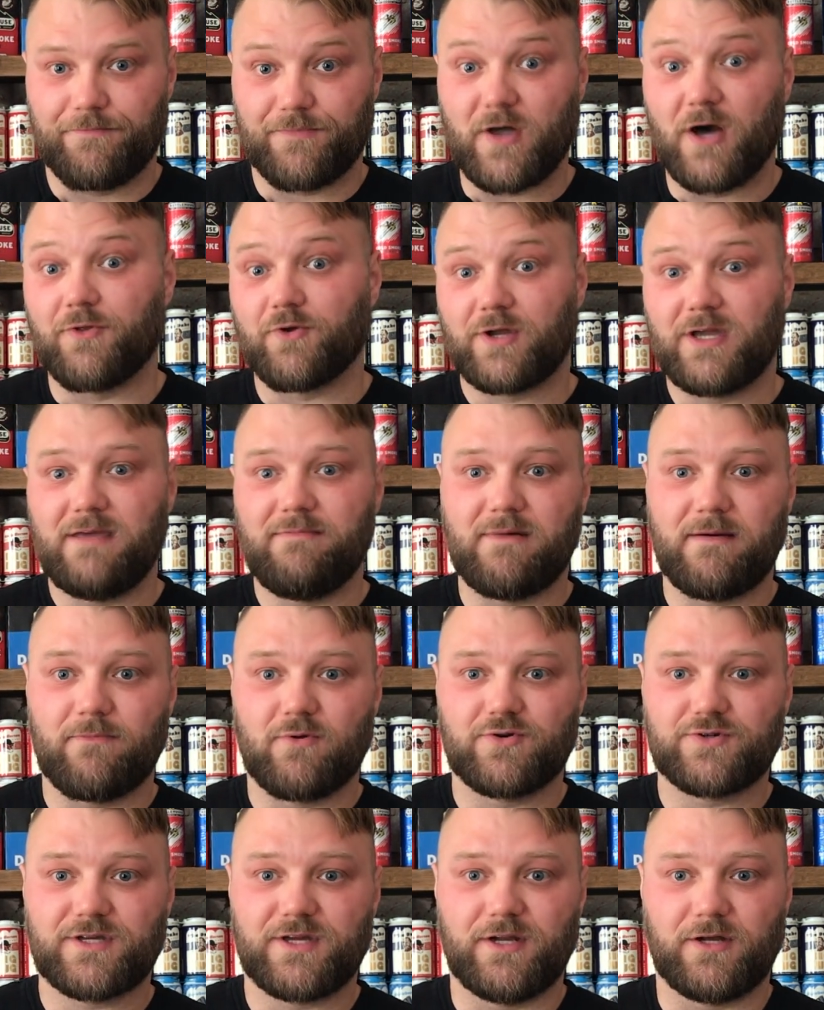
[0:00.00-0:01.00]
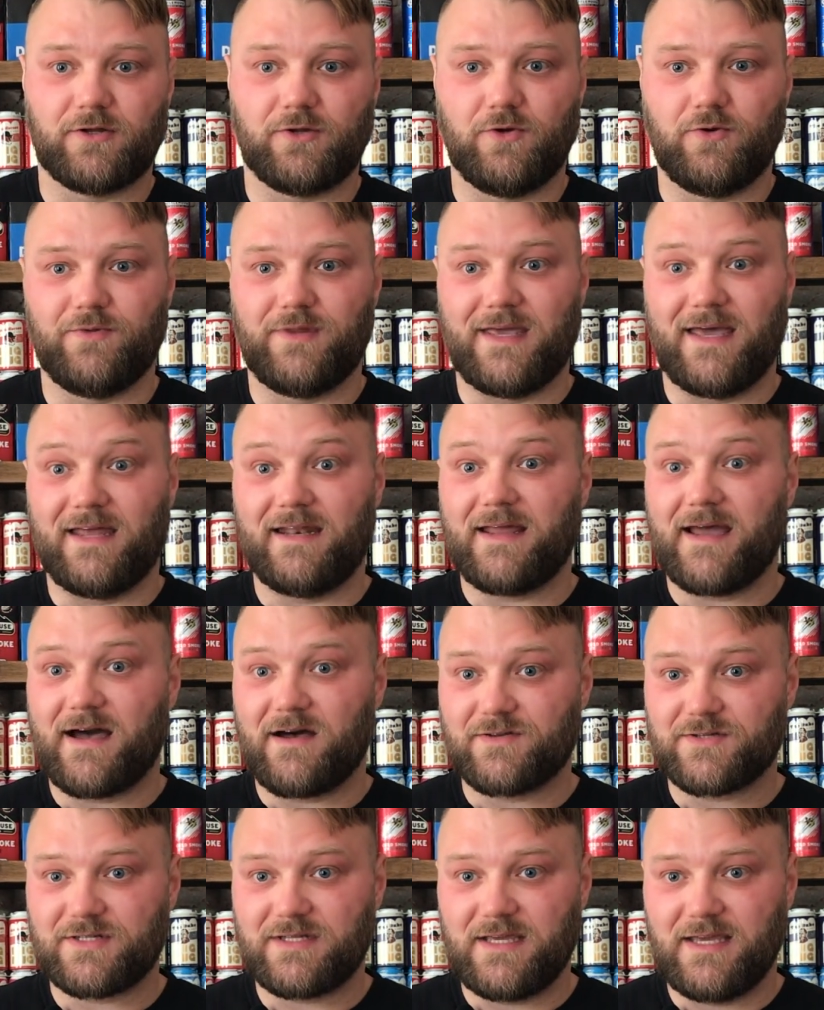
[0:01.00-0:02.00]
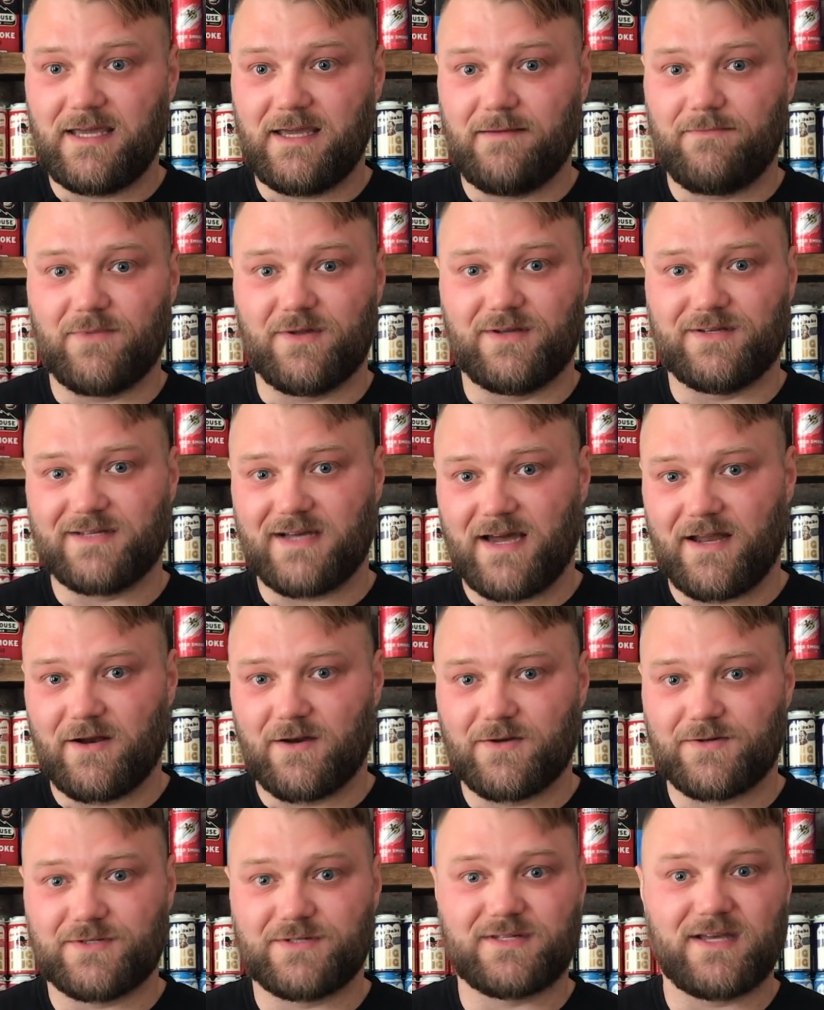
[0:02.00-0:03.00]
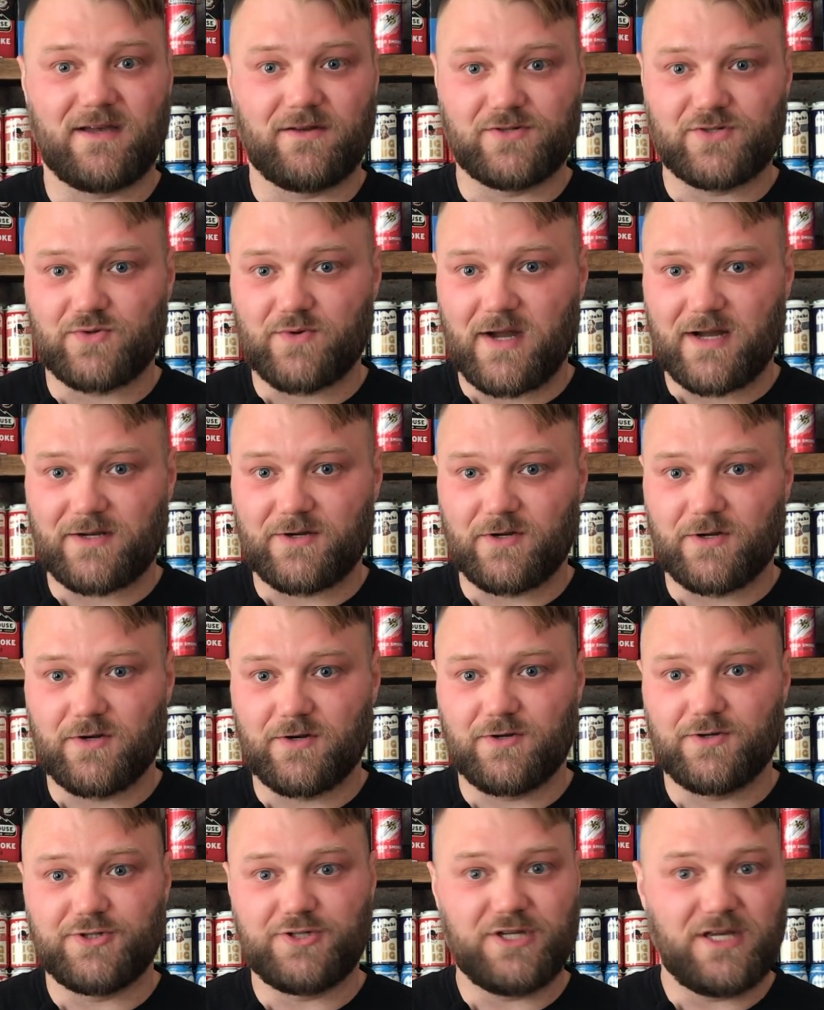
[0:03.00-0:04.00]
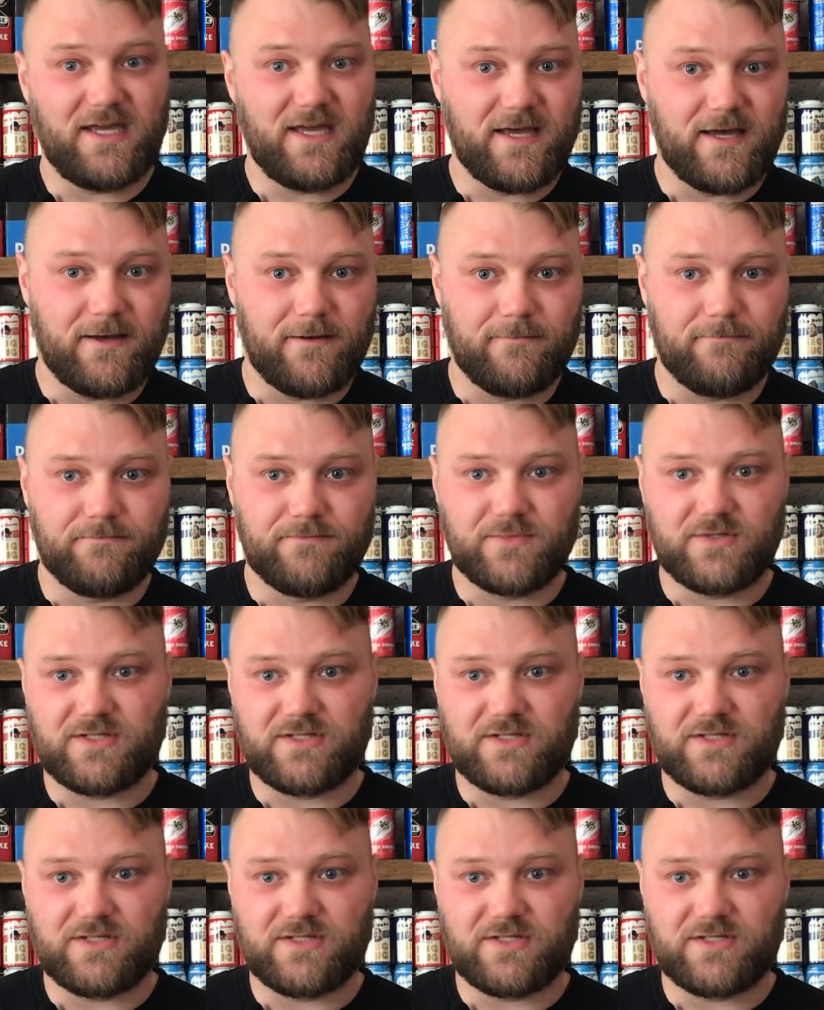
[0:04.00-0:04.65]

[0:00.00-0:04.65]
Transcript: Other key members can include the in-house team, the designers, sales director, GMs,